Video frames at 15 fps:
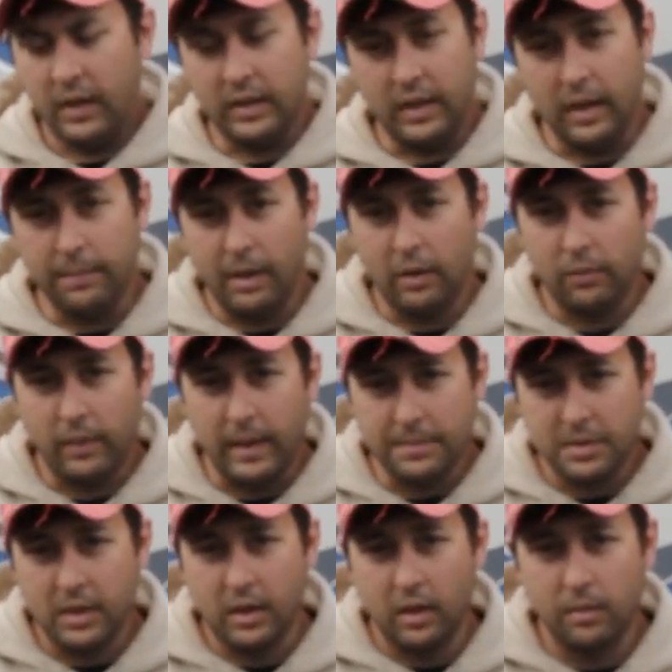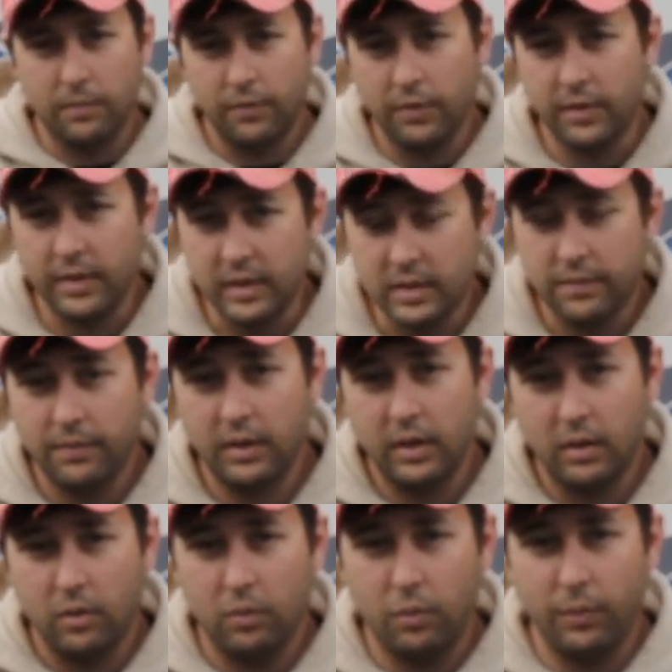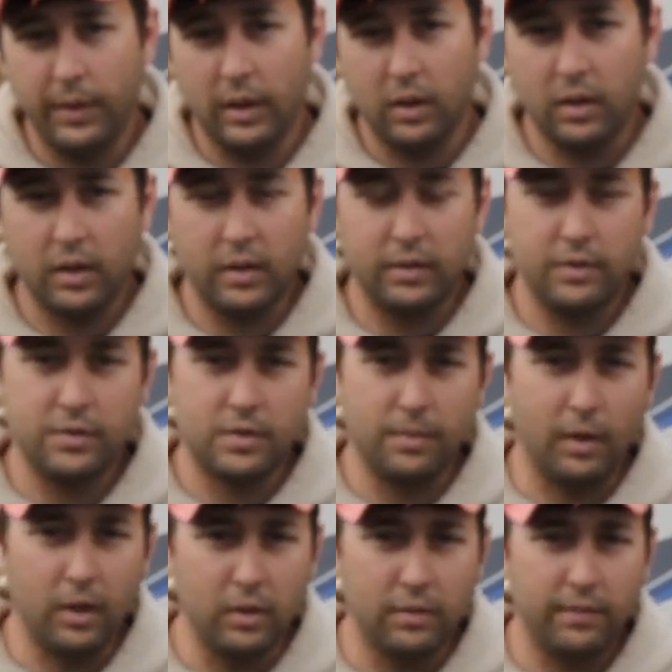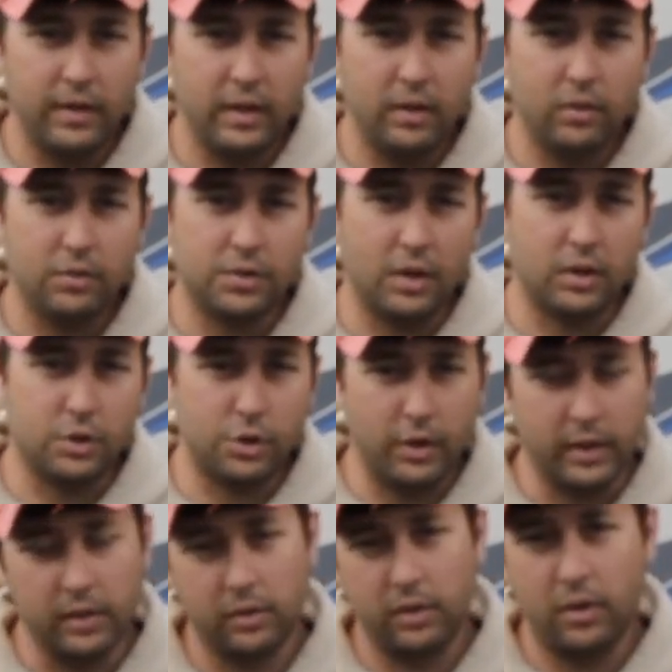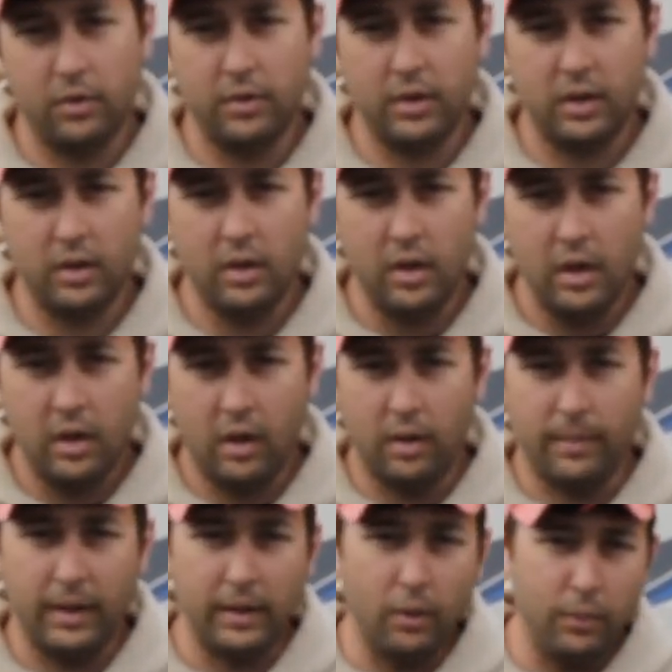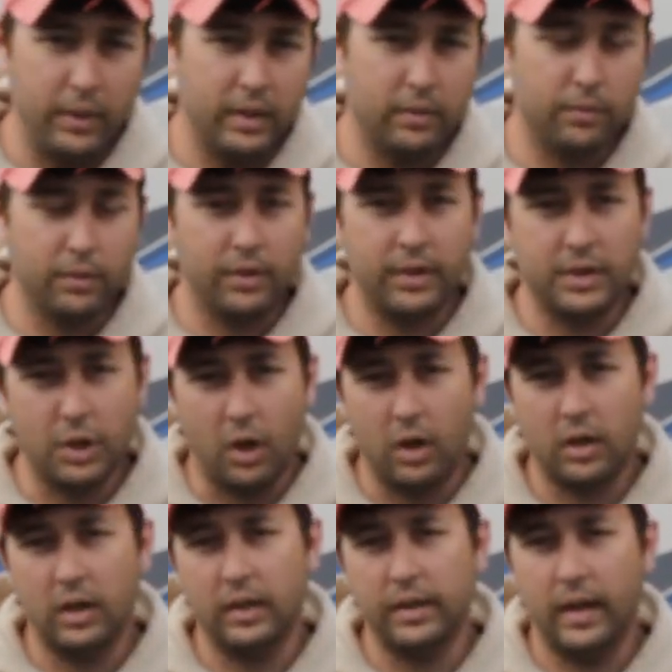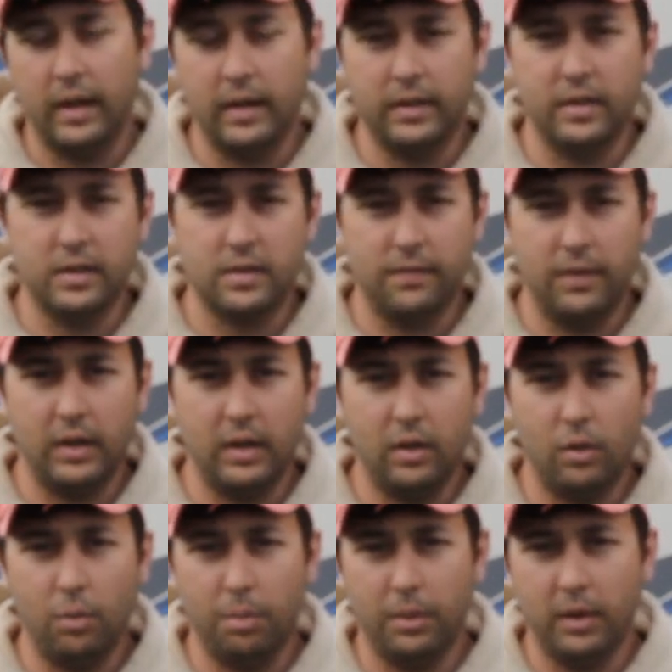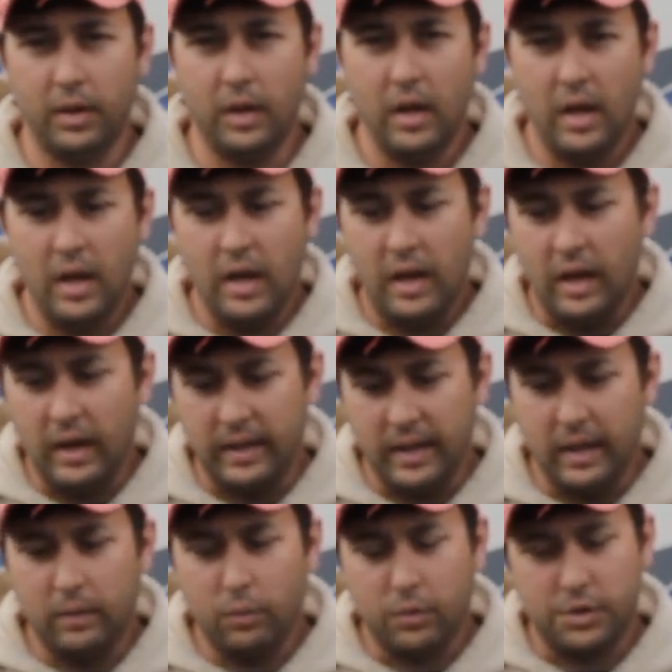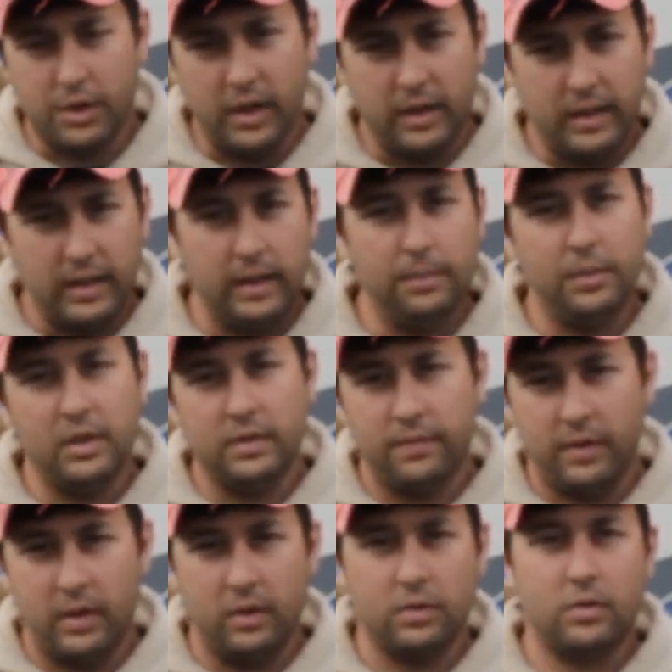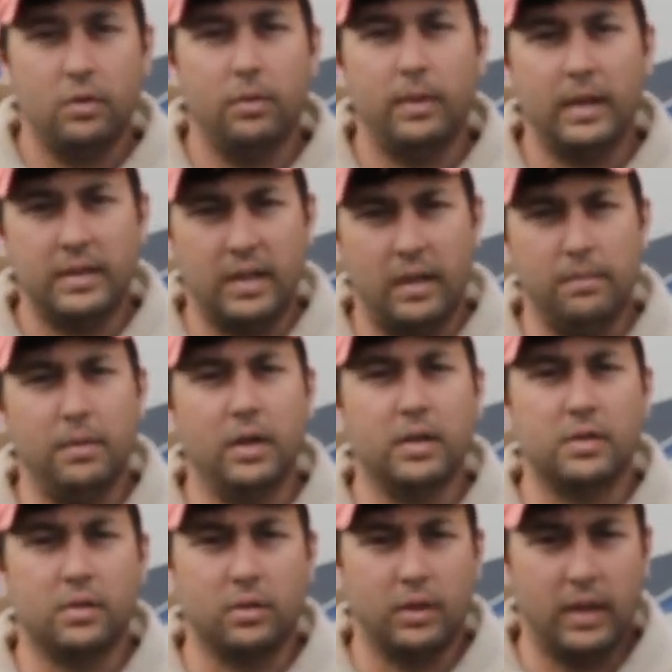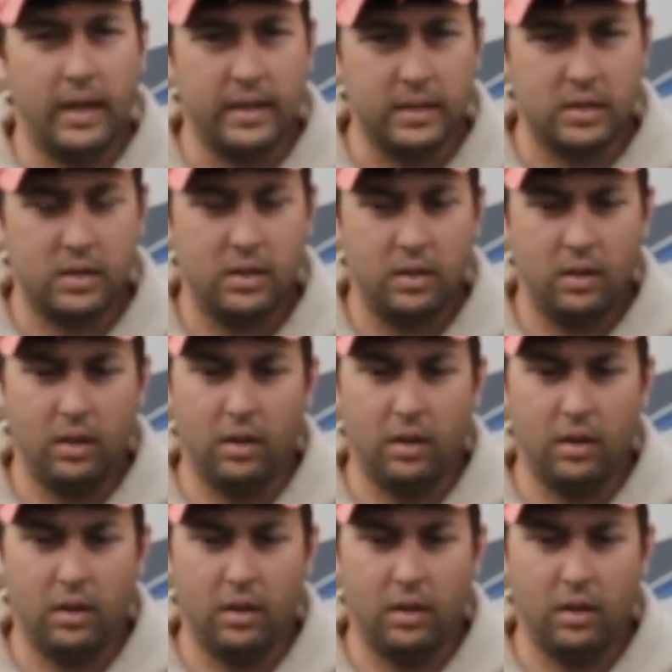That about wraps it up for this video. We are going to do some other videos on trailer loading. I know we didn't really talk on that in this video, but again, we're trying to keep these videos to about 10 minutes or less.